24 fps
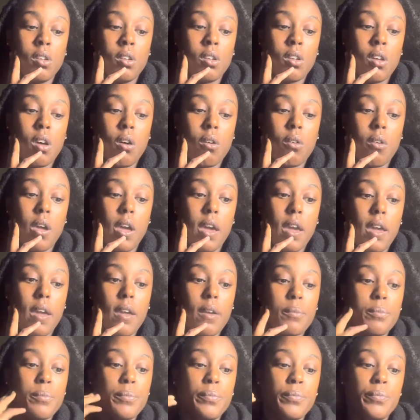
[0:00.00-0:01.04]

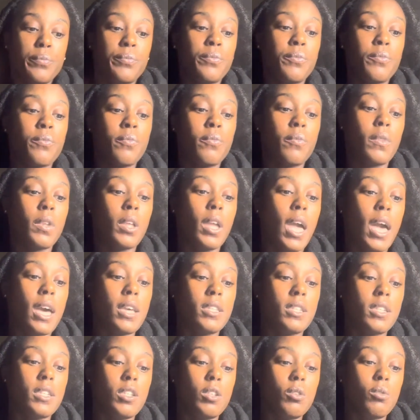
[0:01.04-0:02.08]
Okay. I
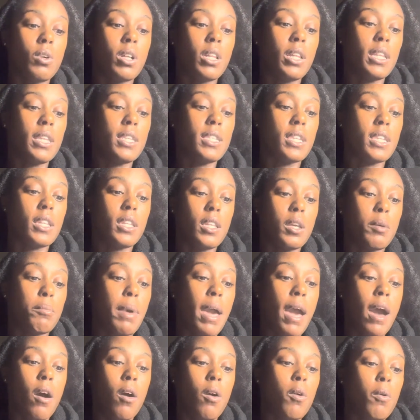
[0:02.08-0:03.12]
see you cleansing them
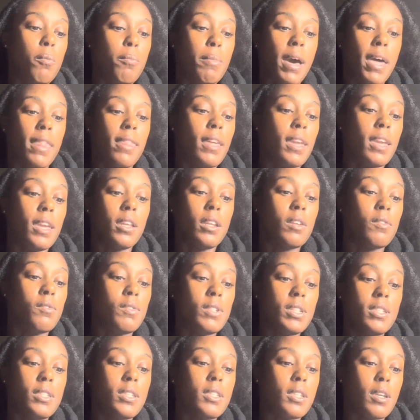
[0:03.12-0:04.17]
out by the end of
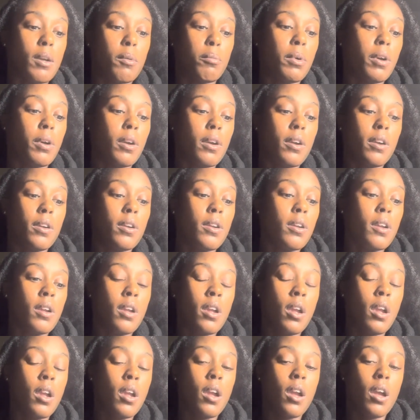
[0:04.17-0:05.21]
December.
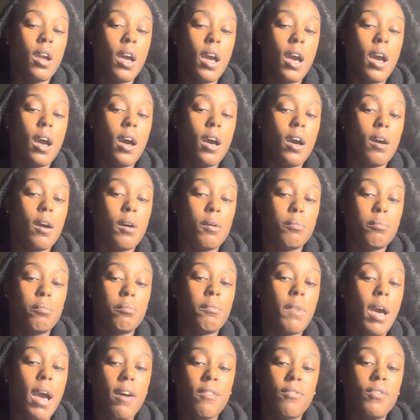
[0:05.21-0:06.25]

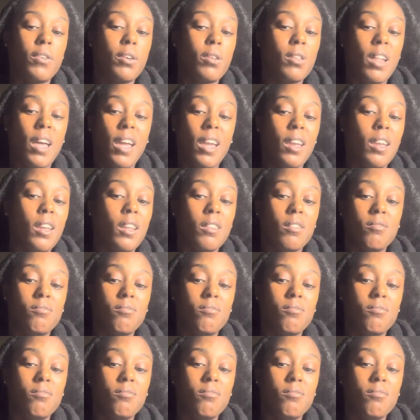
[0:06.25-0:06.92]
I feel like